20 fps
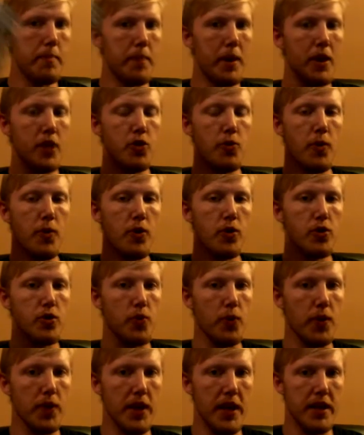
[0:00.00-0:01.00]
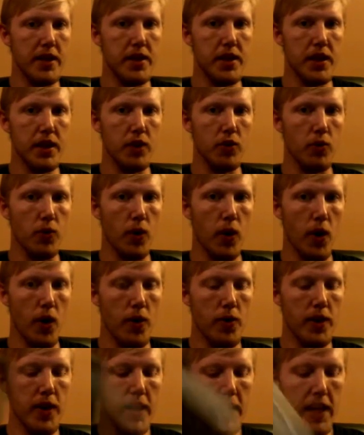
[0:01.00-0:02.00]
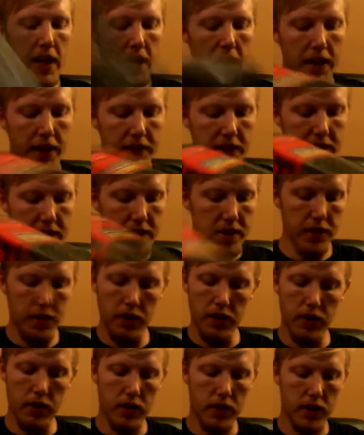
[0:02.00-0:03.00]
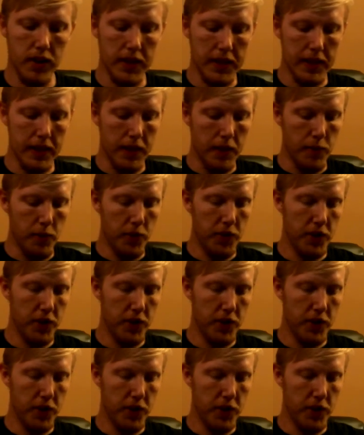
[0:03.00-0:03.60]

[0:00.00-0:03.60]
benchmarks with a single card, and this is a little disclaimer.